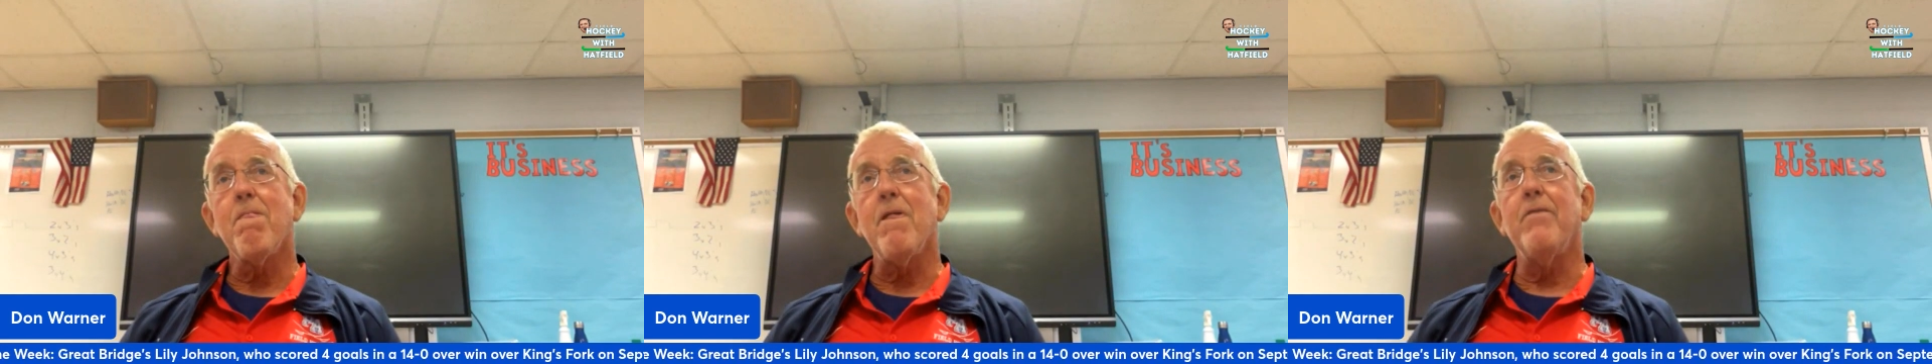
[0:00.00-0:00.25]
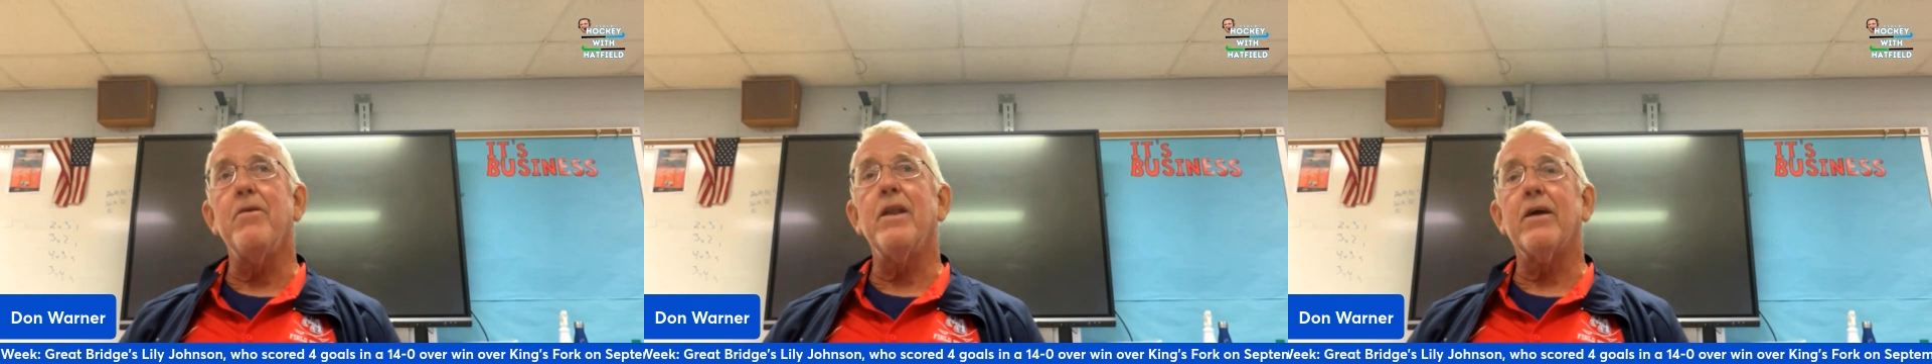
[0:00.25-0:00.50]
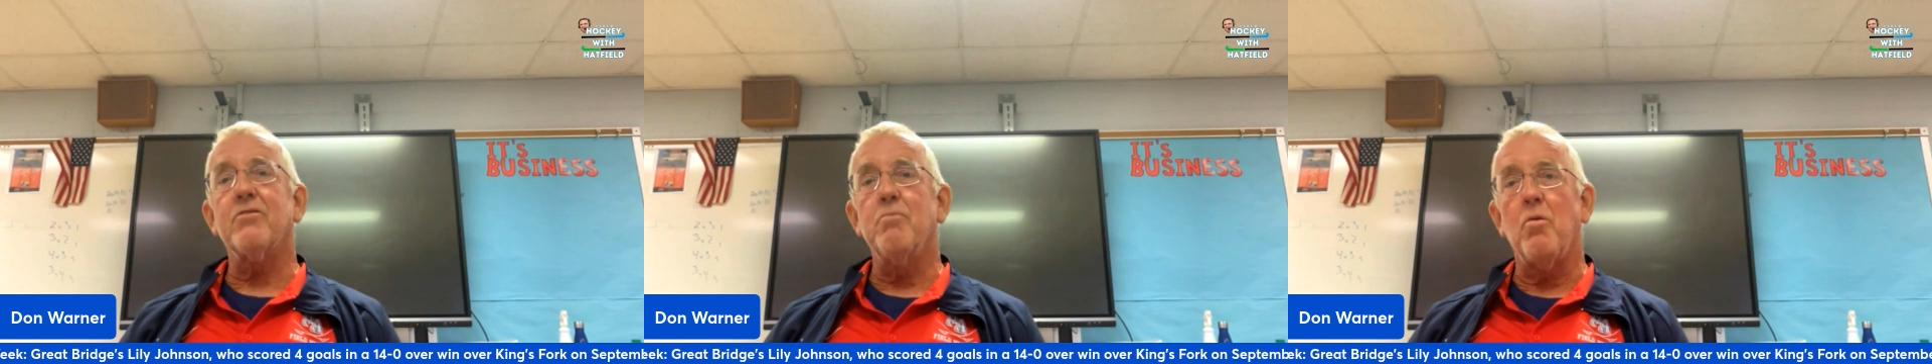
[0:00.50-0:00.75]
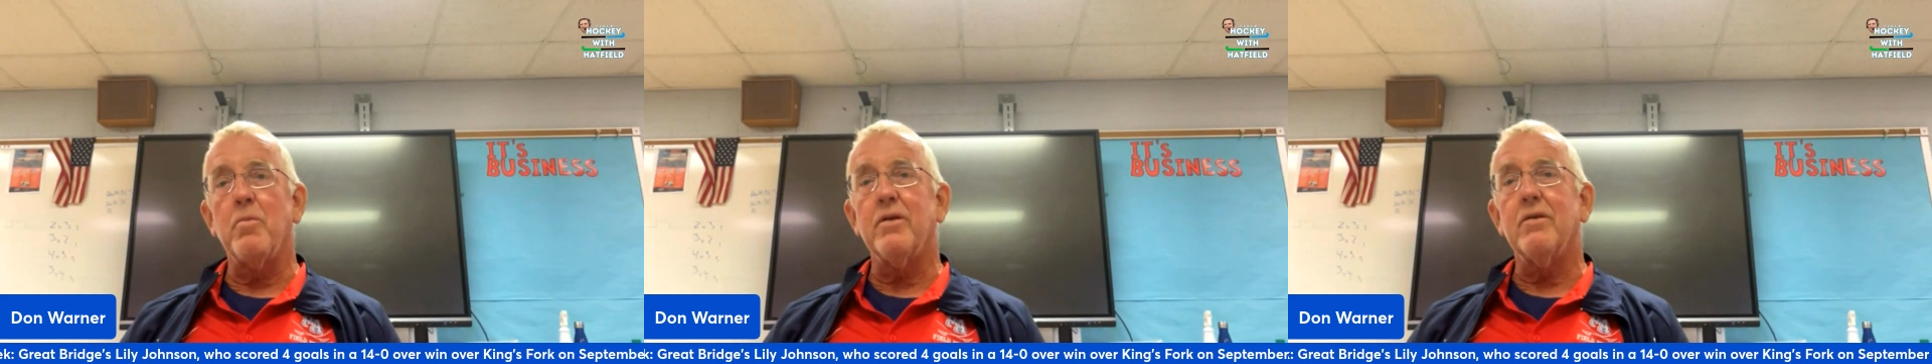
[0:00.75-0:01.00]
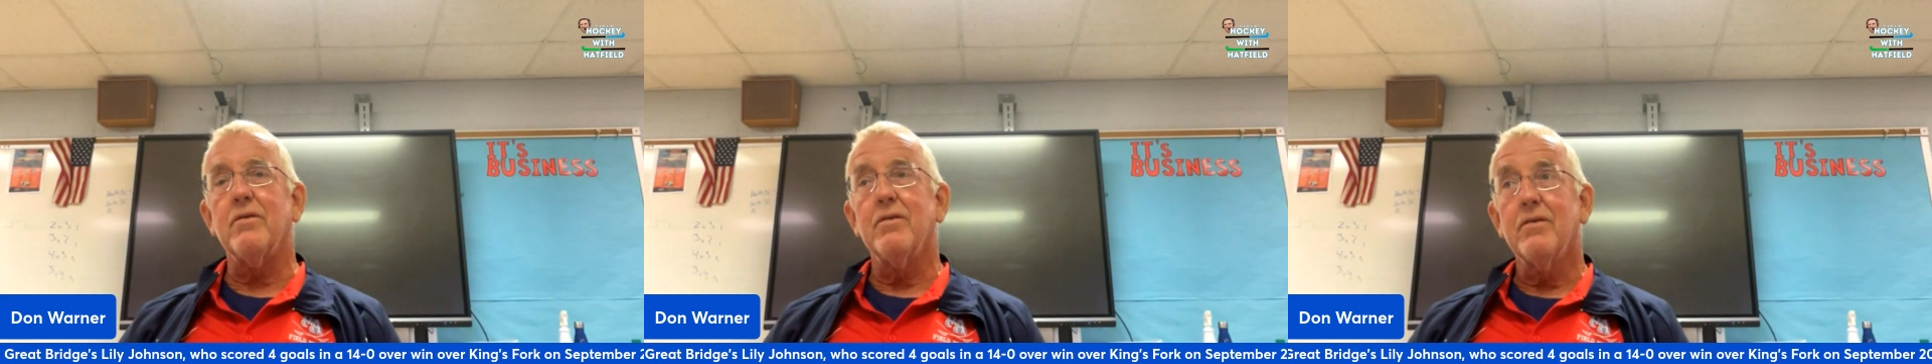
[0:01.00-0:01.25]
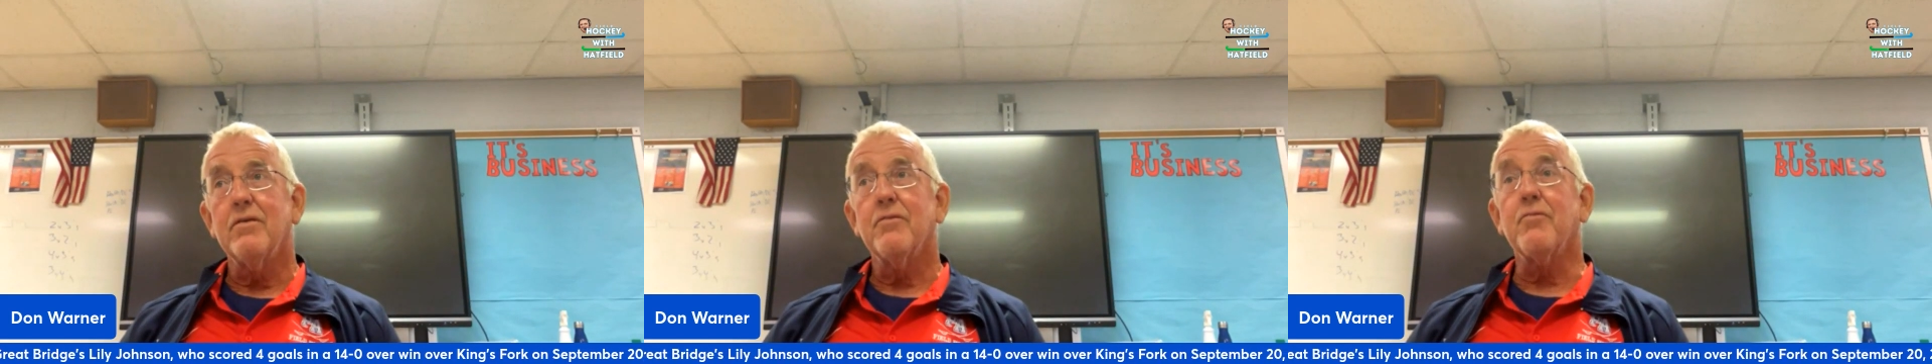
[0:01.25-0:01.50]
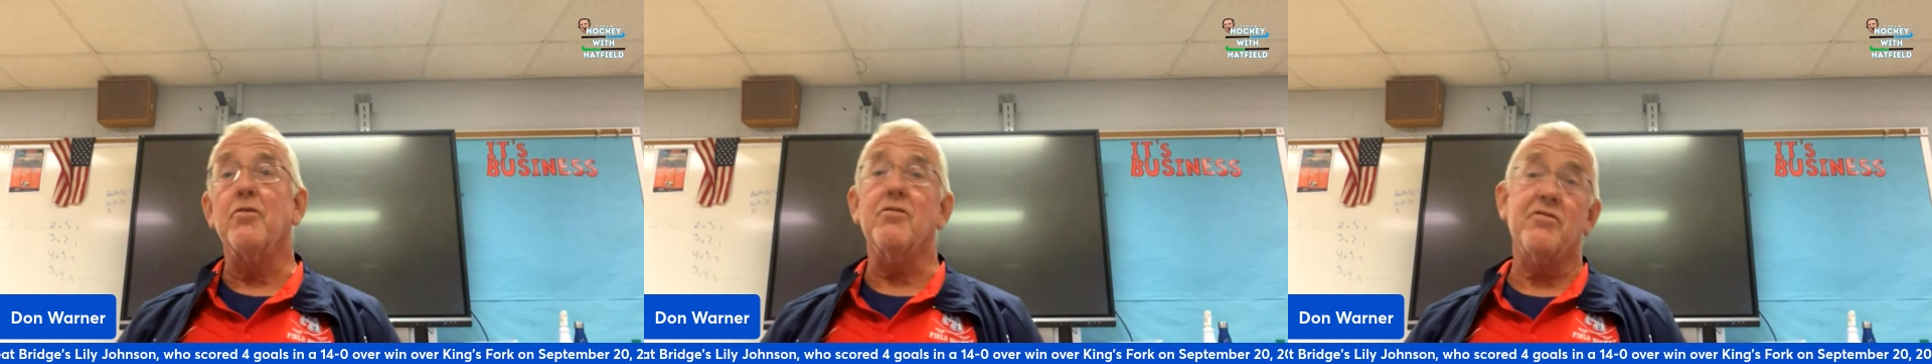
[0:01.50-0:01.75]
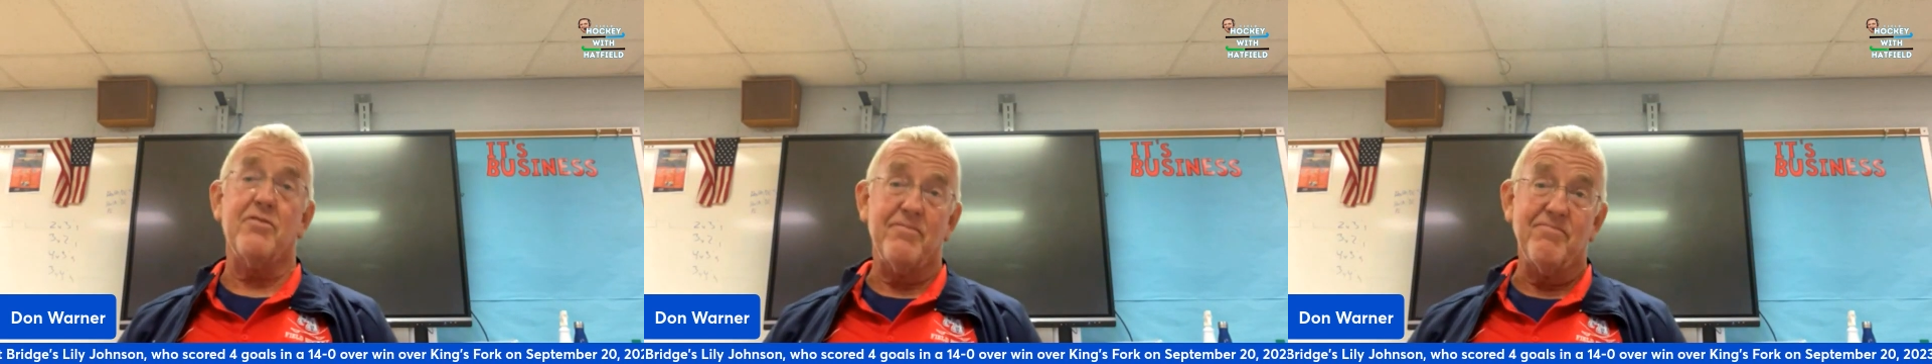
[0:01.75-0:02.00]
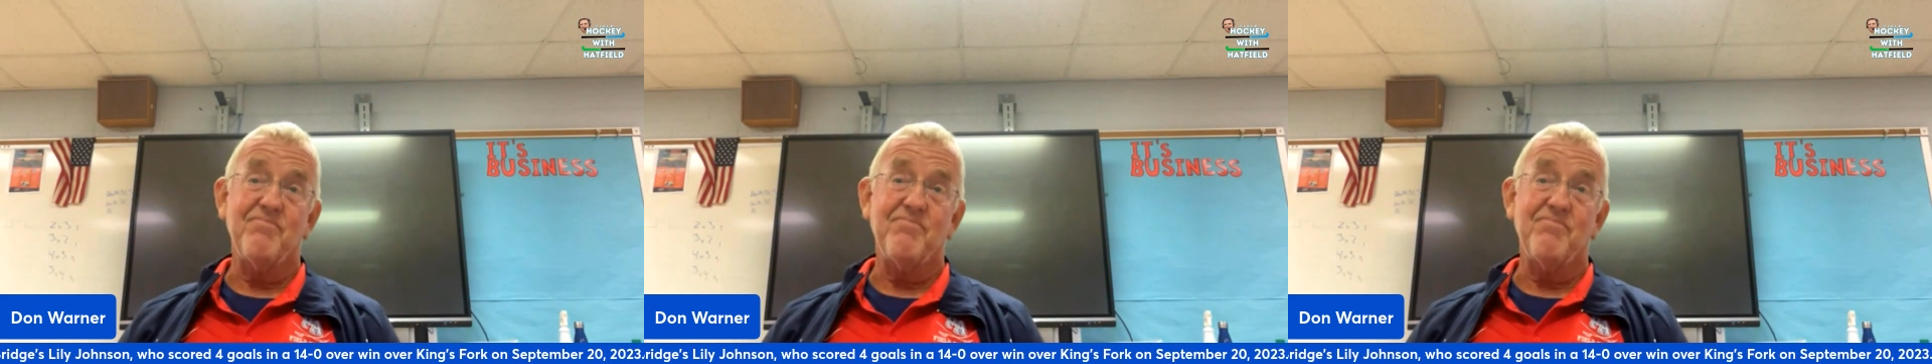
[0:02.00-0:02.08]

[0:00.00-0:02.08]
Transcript: in the next moment first.